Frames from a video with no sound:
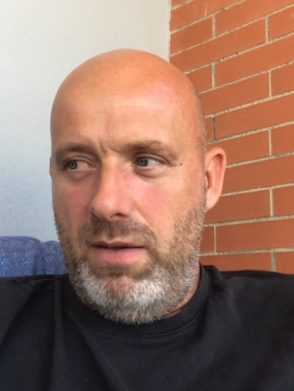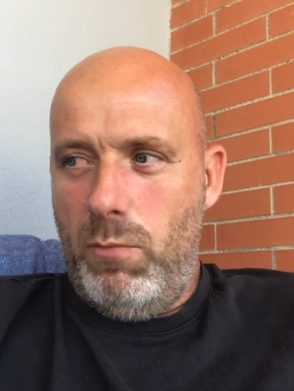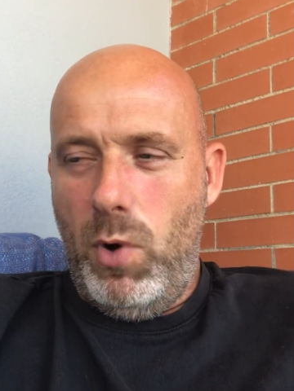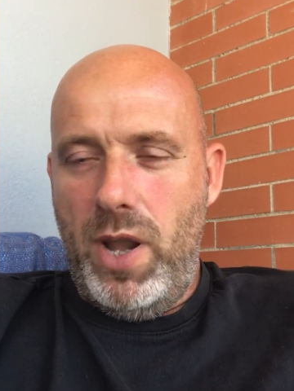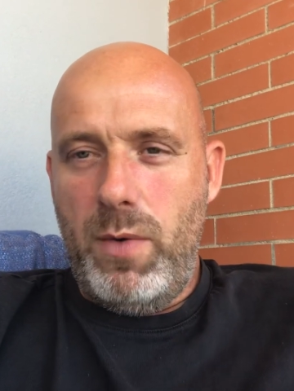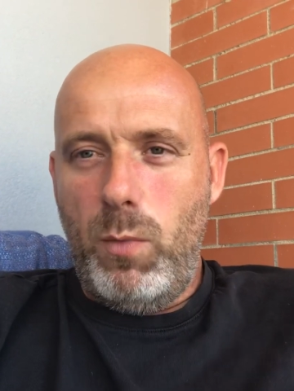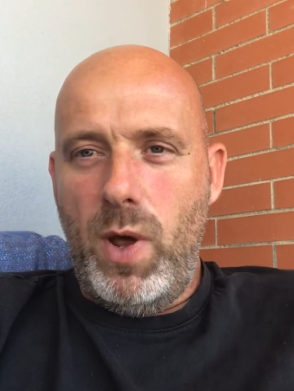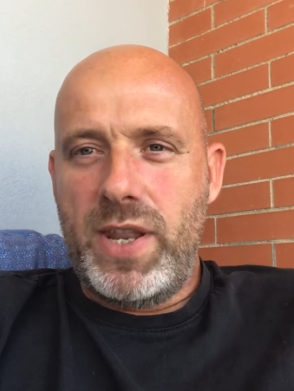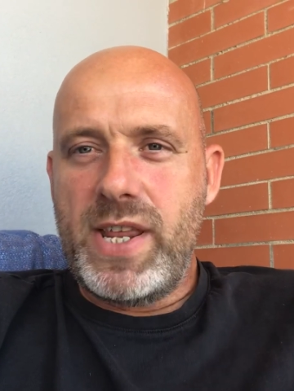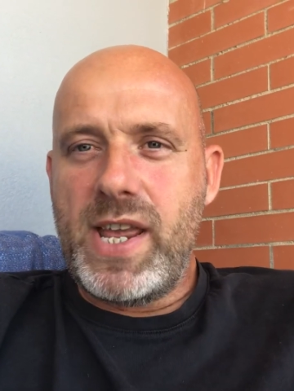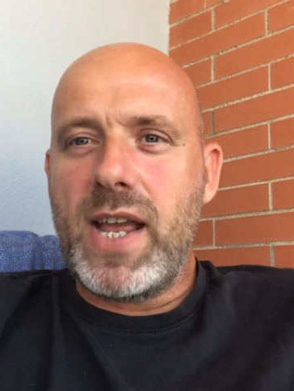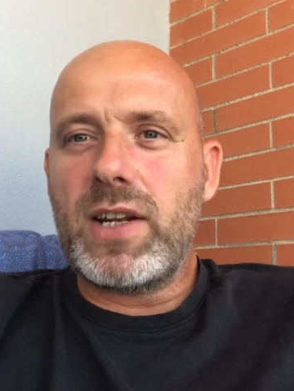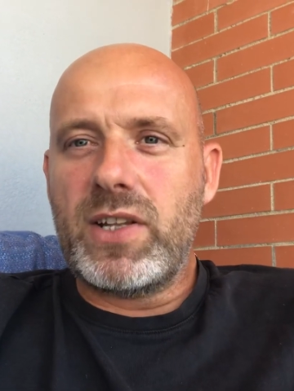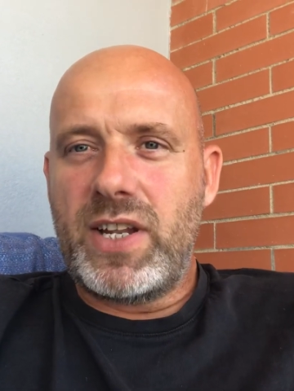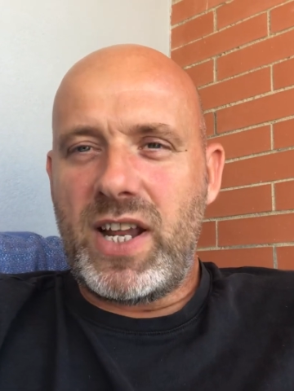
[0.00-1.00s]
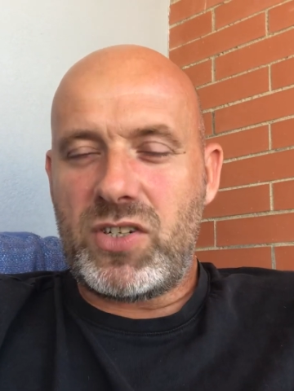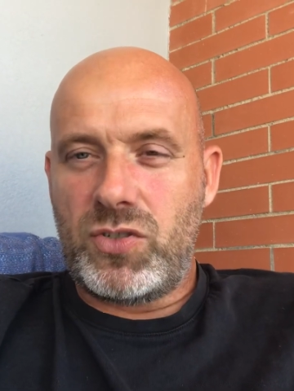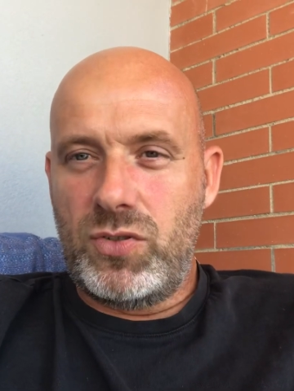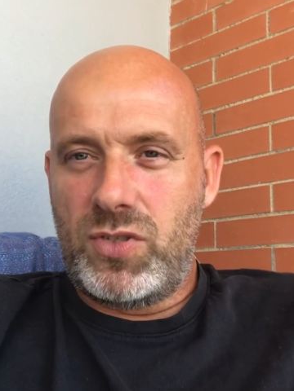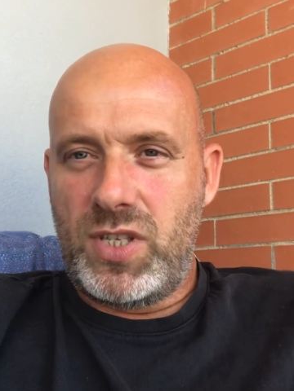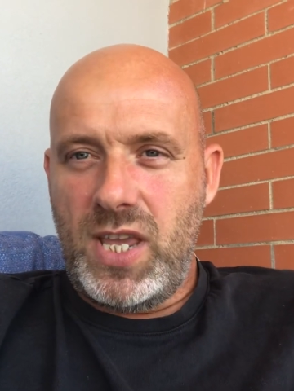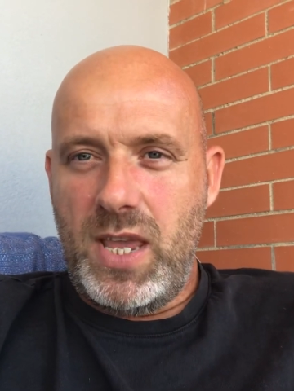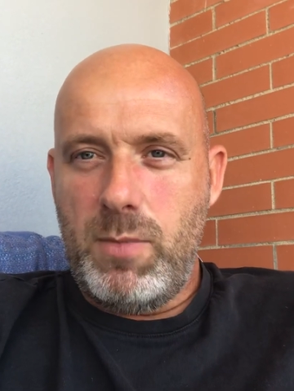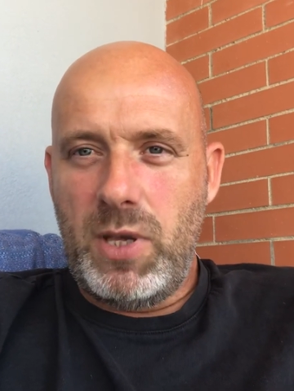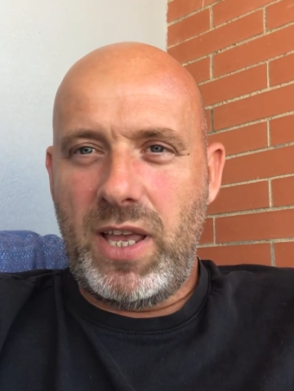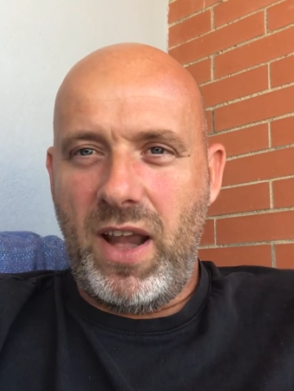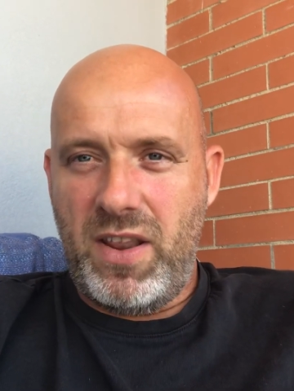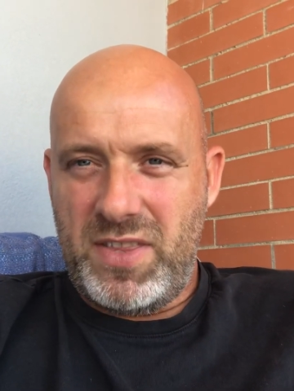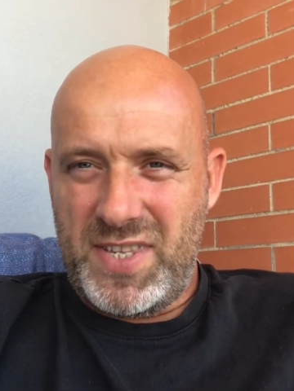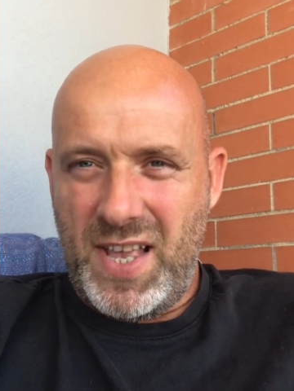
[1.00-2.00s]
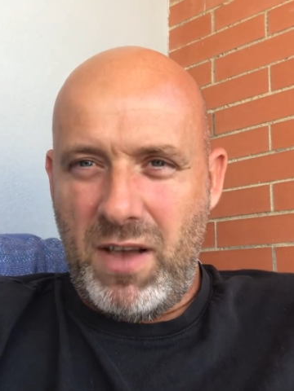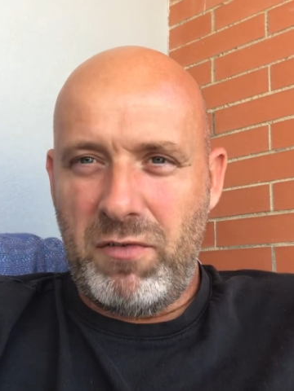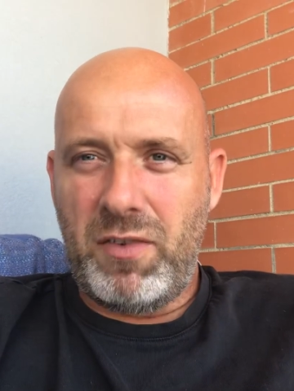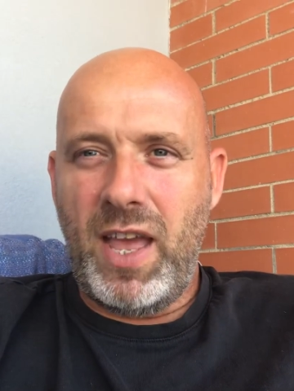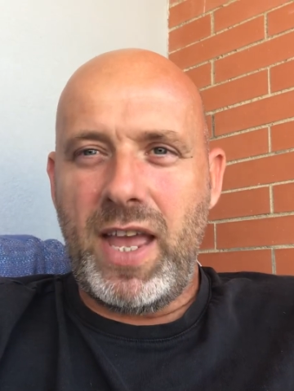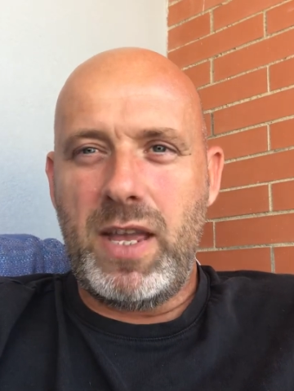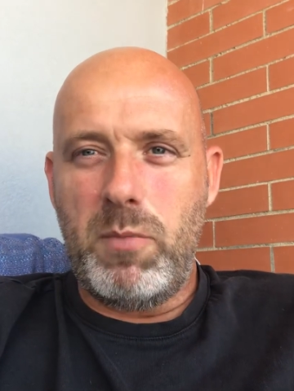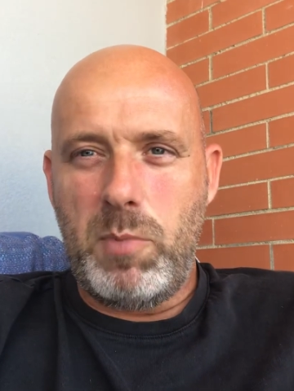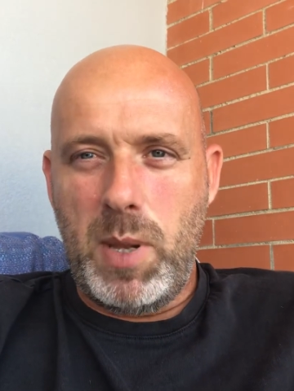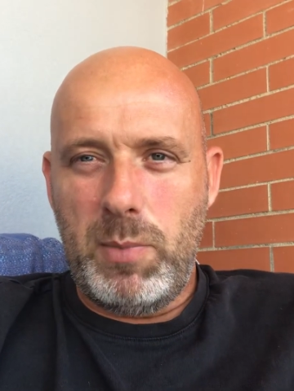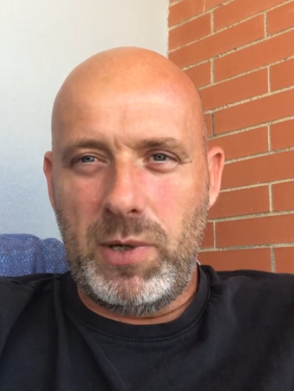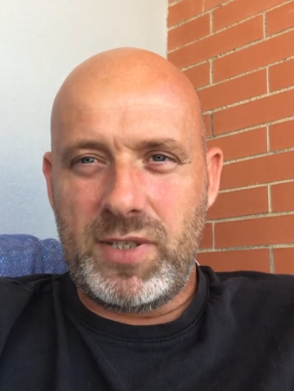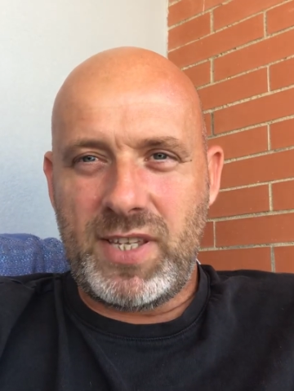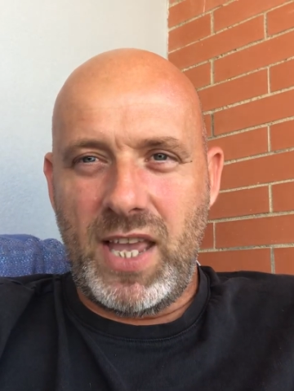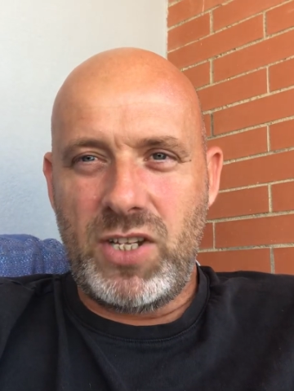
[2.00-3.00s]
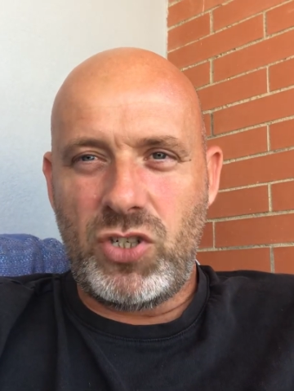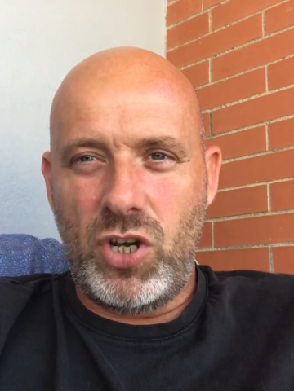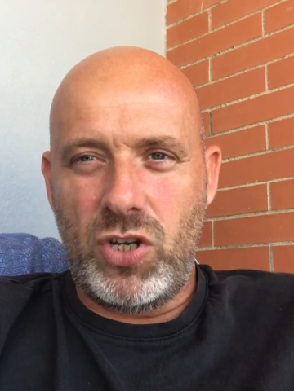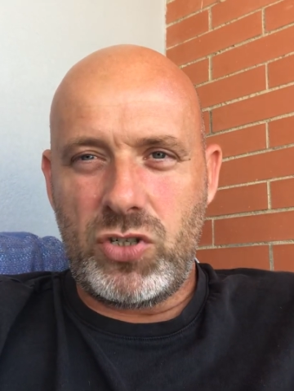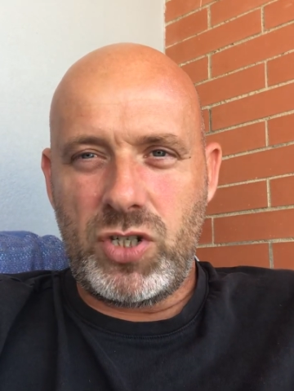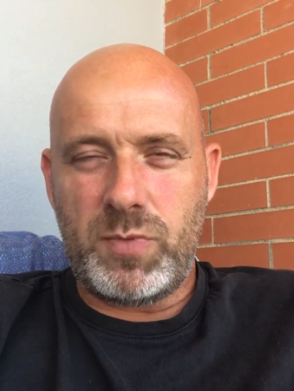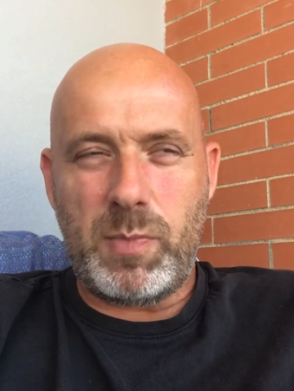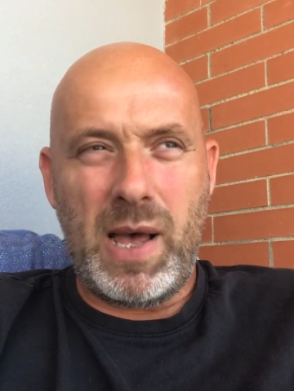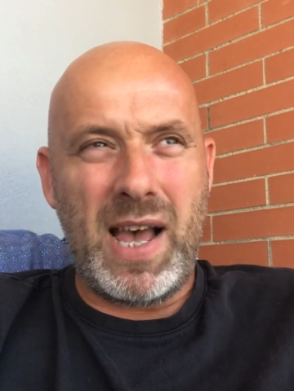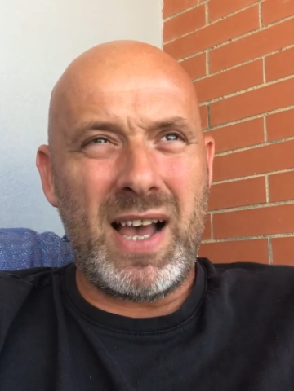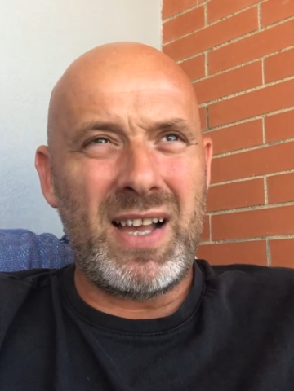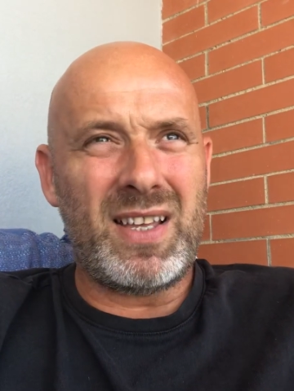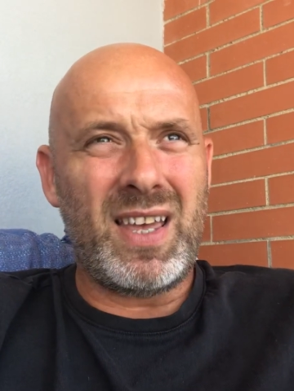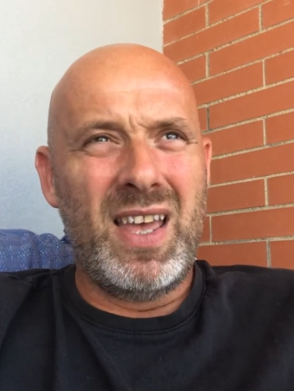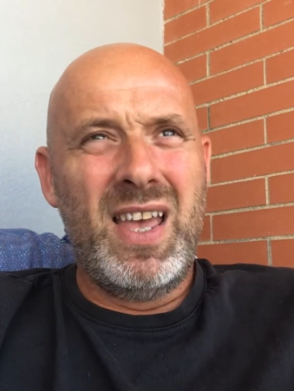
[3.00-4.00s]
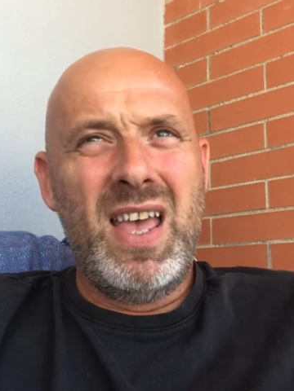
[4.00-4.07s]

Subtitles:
When the England national team and Gareth Southgate and people at St George's Park